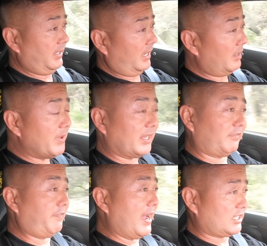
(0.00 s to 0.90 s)
and make
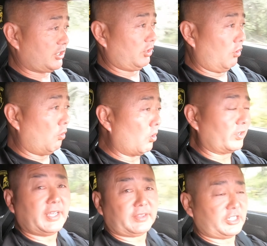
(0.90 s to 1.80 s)
it faster, or
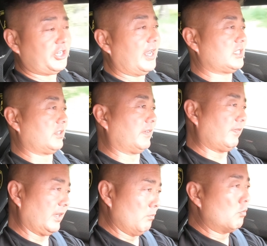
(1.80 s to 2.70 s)
take the chance of
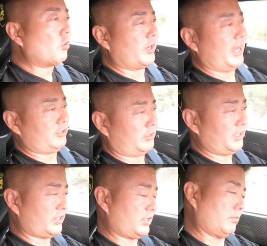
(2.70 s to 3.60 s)
giving it more
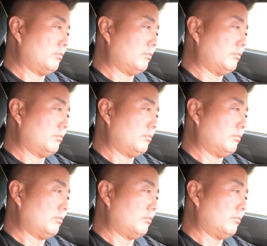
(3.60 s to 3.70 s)
nitrous,